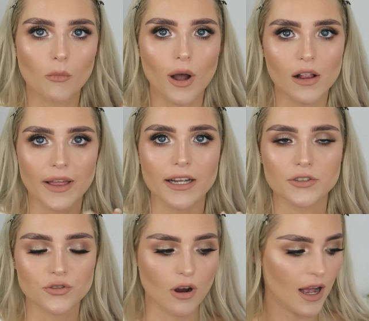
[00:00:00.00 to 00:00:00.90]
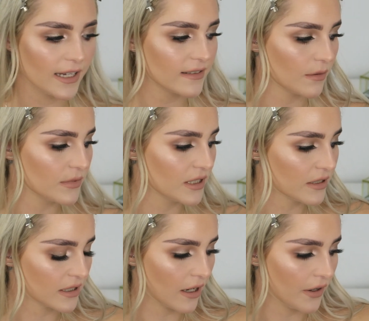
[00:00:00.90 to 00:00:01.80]
while that dries, I'm
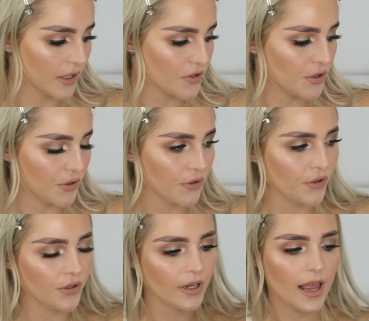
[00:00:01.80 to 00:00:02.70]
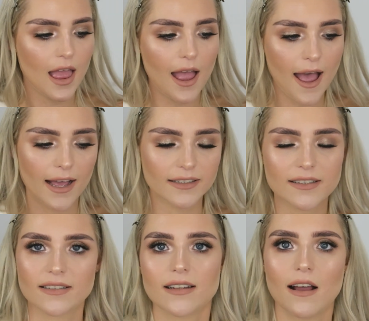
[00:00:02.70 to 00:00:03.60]
just going to
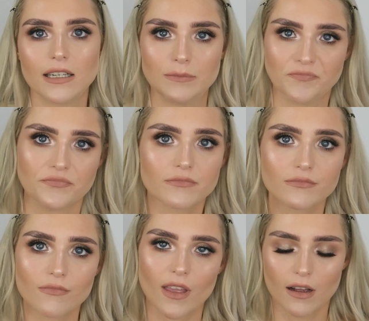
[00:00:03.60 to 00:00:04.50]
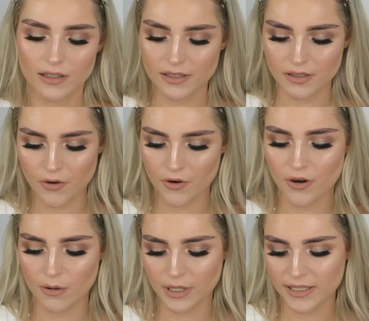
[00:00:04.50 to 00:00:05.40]
add some. So
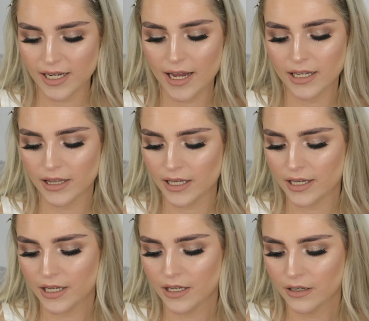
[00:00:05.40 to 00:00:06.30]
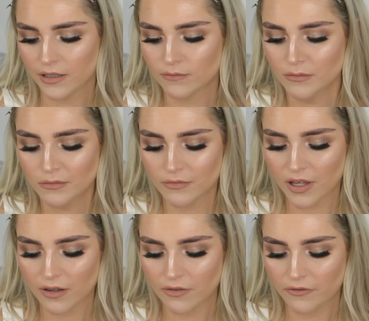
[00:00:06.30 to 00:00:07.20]
I'm going to take the
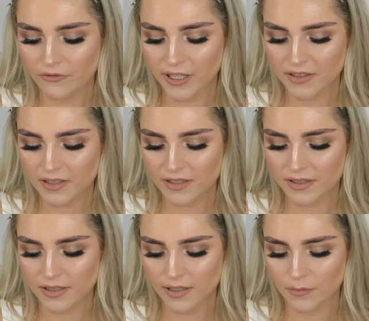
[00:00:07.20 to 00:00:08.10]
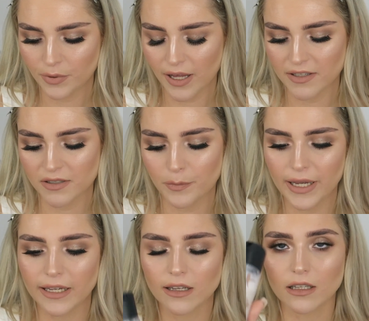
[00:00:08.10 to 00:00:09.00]
Fix Plus
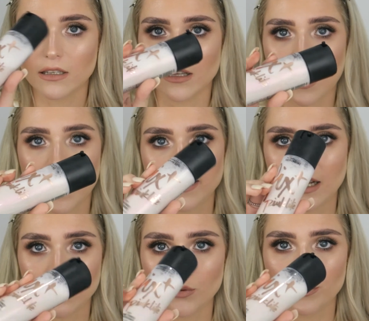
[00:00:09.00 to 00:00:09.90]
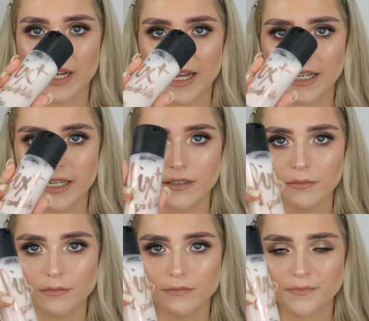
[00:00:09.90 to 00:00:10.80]
Pink Light
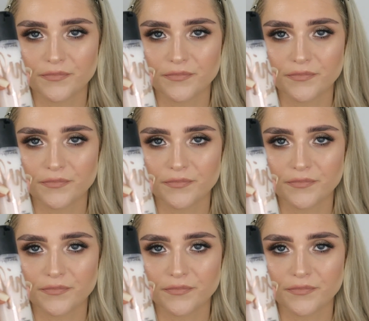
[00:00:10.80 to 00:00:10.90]
Illuminating